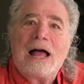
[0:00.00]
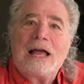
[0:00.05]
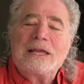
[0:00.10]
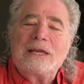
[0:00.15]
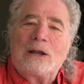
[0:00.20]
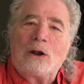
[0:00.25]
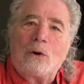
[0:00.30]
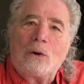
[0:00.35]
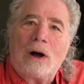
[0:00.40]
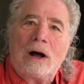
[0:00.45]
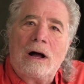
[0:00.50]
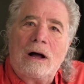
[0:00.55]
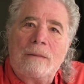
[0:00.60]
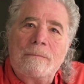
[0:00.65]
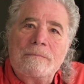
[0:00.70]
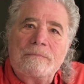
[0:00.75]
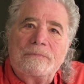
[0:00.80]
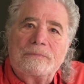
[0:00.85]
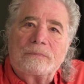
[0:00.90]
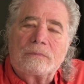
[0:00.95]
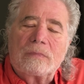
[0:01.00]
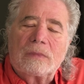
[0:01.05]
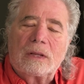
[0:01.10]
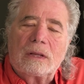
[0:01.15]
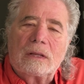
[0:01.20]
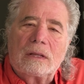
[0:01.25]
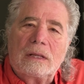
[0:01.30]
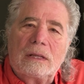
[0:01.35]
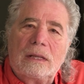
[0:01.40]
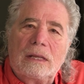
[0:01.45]
You know,
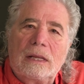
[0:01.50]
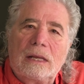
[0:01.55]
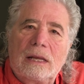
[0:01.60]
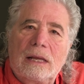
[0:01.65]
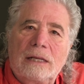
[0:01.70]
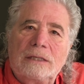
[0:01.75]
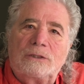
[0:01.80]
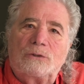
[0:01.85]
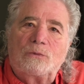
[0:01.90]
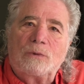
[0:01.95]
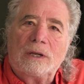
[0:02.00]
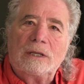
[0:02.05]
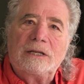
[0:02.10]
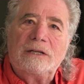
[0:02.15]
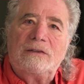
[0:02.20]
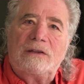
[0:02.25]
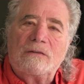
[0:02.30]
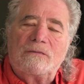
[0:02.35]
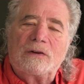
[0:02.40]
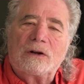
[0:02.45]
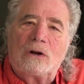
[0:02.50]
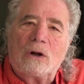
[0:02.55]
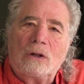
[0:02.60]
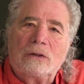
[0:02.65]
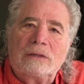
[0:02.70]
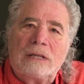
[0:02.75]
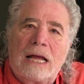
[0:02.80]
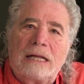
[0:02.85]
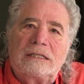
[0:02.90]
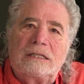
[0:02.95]
it's really
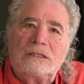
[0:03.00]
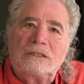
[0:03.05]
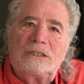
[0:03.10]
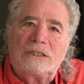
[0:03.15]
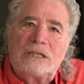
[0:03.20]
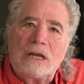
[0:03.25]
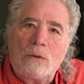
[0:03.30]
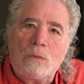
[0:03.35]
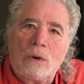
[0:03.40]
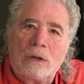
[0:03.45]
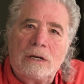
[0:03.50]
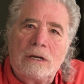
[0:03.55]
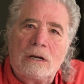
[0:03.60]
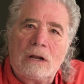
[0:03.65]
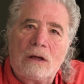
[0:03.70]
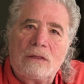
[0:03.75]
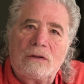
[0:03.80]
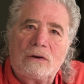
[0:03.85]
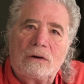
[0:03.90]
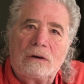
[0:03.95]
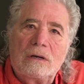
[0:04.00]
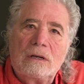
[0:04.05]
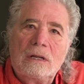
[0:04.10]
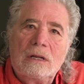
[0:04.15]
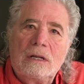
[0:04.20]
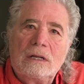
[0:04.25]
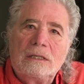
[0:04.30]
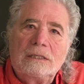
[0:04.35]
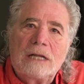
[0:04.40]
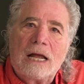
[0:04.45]
difficult not to see one another,
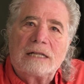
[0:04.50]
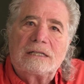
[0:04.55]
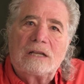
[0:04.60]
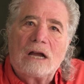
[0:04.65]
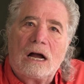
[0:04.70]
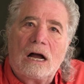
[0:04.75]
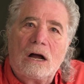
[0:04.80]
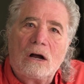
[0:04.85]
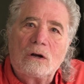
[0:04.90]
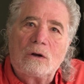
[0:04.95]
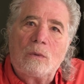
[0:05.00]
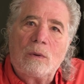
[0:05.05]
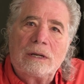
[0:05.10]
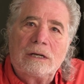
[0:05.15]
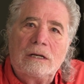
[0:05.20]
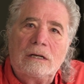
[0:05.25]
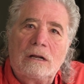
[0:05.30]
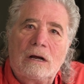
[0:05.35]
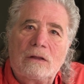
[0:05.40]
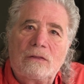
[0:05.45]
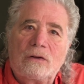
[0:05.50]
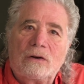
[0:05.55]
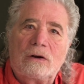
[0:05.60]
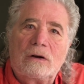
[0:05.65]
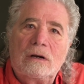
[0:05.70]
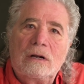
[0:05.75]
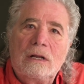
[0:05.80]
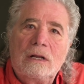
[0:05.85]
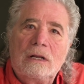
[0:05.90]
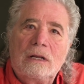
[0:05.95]
not to hug one
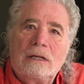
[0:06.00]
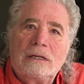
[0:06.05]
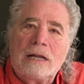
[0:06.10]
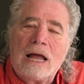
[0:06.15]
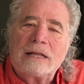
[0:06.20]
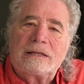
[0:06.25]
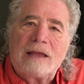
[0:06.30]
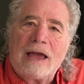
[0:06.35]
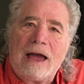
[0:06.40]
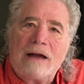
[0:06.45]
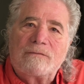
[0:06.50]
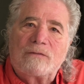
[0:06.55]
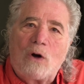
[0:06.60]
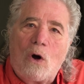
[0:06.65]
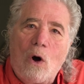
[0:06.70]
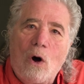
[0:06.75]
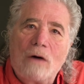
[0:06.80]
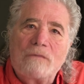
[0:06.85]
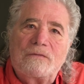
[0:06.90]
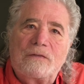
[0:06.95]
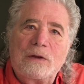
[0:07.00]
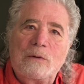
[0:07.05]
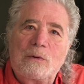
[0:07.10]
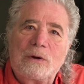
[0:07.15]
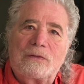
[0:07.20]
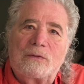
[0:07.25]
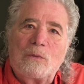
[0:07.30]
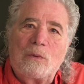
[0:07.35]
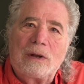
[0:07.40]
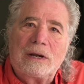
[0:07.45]
another, not to have coffee
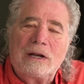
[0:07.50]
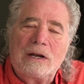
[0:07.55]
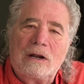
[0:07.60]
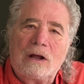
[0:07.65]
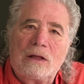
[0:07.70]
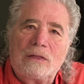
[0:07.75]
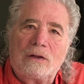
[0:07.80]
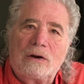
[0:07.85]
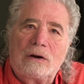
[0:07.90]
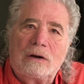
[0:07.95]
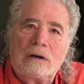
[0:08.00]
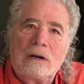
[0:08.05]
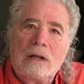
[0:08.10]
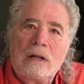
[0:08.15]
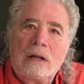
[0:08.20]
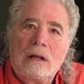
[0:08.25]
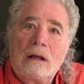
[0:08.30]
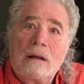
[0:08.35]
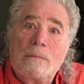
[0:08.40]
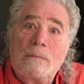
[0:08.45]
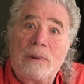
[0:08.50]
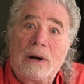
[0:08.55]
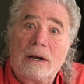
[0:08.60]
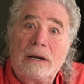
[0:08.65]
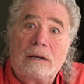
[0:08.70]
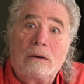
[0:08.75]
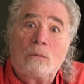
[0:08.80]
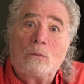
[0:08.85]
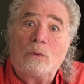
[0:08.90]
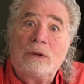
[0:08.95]
with one another,
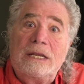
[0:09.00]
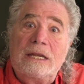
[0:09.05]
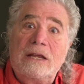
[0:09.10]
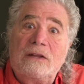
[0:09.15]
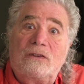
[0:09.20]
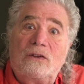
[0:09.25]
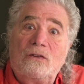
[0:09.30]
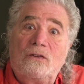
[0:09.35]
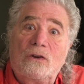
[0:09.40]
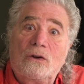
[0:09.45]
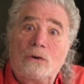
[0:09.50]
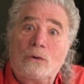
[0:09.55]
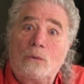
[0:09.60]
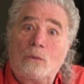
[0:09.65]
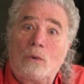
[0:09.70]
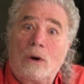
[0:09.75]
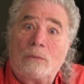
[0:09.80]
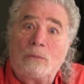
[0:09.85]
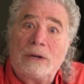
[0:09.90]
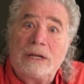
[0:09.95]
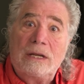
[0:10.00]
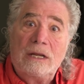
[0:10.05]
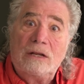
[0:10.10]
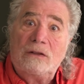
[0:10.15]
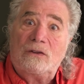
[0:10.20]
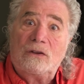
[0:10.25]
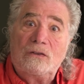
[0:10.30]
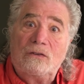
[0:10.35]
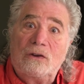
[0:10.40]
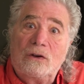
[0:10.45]
but we need to do what we need
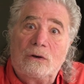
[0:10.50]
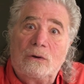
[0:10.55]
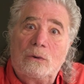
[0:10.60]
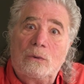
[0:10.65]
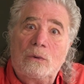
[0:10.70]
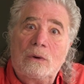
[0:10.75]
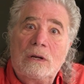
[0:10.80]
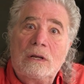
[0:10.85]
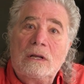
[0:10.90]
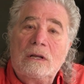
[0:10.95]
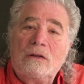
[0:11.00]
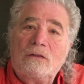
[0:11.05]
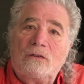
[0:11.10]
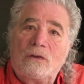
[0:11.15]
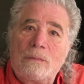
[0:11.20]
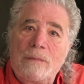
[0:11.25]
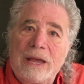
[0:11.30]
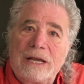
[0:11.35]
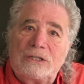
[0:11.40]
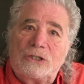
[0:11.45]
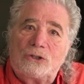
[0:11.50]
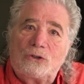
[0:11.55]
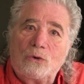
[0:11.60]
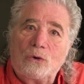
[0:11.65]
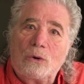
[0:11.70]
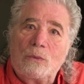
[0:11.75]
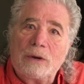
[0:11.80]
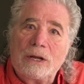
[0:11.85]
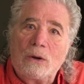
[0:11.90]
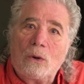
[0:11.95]
to do to make
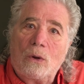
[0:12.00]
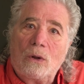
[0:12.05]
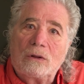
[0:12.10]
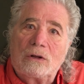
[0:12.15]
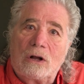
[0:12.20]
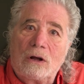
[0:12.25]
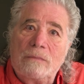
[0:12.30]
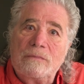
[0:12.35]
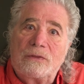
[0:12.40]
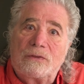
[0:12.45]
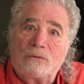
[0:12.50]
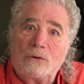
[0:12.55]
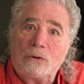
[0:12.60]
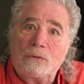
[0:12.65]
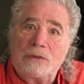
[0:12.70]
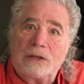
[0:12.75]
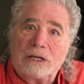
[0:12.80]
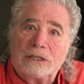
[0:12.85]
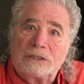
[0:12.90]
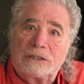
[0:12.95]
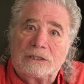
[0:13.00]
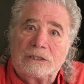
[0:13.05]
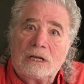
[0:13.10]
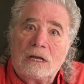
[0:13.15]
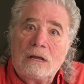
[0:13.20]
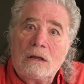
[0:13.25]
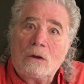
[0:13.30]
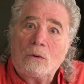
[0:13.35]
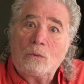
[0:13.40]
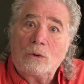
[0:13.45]
sure we all come through this,
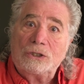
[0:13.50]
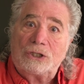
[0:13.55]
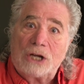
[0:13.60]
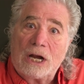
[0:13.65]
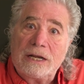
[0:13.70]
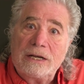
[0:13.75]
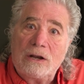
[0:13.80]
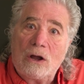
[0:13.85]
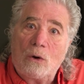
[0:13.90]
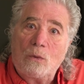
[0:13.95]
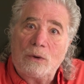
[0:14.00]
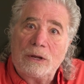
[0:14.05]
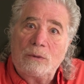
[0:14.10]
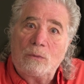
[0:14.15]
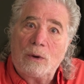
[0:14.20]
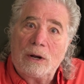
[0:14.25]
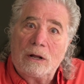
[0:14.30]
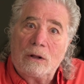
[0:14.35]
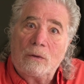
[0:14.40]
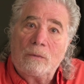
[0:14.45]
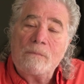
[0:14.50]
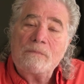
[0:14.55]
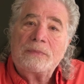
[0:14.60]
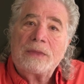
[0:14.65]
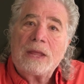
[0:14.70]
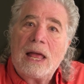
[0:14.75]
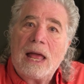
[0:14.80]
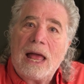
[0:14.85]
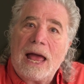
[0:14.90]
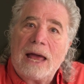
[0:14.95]
which I know we will.
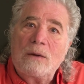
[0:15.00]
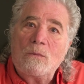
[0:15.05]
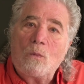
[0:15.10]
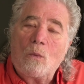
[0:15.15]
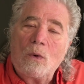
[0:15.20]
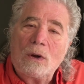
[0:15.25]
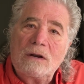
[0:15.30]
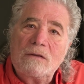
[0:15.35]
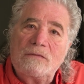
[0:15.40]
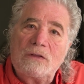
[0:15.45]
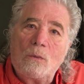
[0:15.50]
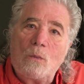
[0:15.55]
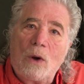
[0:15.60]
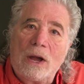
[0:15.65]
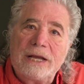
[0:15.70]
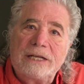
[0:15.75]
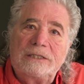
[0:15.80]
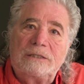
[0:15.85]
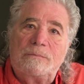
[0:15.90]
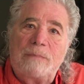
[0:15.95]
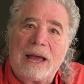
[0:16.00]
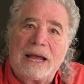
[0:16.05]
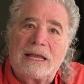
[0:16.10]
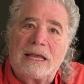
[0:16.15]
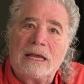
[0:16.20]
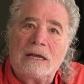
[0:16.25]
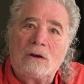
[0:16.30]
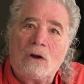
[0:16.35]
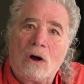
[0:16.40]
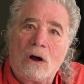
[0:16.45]
And one of the ways
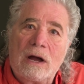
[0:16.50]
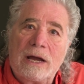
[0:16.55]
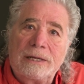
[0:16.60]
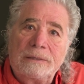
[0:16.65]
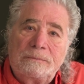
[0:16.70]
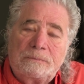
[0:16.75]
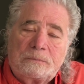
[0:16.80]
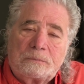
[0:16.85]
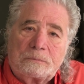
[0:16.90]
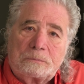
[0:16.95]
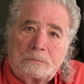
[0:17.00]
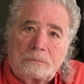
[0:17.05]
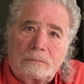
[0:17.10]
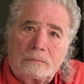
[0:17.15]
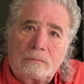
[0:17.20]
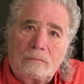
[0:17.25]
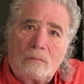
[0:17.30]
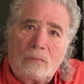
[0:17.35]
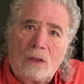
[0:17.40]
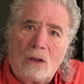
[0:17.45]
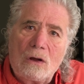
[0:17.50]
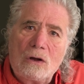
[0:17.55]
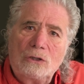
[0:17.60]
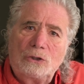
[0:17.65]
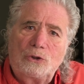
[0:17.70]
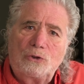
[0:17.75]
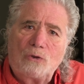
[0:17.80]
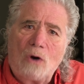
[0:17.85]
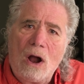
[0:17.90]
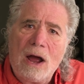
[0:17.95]
Becky and I are
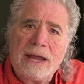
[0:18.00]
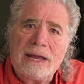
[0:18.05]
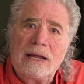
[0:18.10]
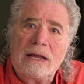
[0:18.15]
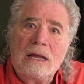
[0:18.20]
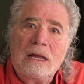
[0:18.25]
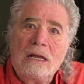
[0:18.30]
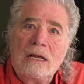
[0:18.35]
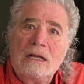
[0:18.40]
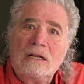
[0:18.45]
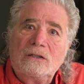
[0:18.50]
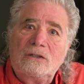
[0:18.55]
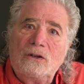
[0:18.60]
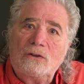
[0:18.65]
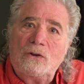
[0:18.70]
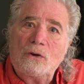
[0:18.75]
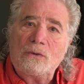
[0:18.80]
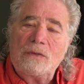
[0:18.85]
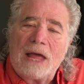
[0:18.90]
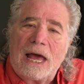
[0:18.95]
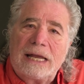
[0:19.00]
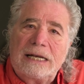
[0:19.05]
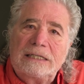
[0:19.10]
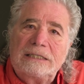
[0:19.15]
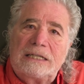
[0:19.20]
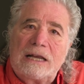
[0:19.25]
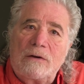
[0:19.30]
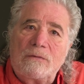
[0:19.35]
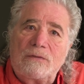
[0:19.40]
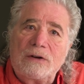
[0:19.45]
trying to do that
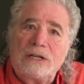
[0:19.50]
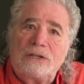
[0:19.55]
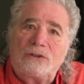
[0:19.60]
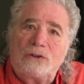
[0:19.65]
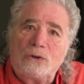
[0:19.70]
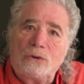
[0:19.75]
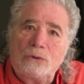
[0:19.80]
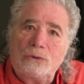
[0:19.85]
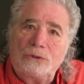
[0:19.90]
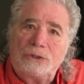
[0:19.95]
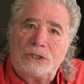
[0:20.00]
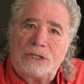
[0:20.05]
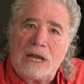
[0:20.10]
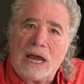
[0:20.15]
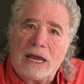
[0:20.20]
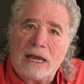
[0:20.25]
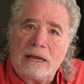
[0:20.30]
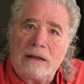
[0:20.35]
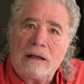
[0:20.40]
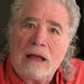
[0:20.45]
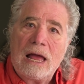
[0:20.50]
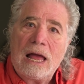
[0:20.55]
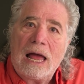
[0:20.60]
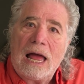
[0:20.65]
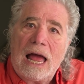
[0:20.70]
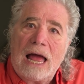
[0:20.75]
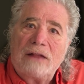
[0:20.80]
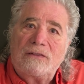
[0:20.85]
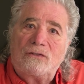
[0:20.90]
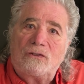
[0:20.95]
is every Tuesday
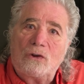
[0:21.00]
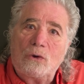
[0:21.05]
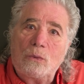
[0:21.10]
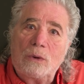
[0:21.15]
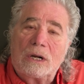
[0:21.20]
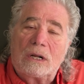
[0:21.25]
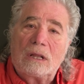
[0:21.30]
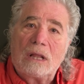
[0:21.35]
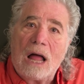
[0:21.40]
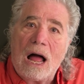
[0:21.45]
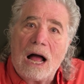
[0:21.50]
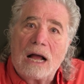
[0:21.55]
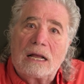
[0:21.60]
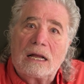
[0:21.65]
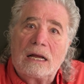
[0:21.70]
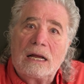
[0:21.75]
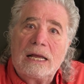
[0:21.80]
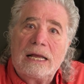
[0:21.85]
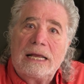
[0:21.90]
at 2 o'clock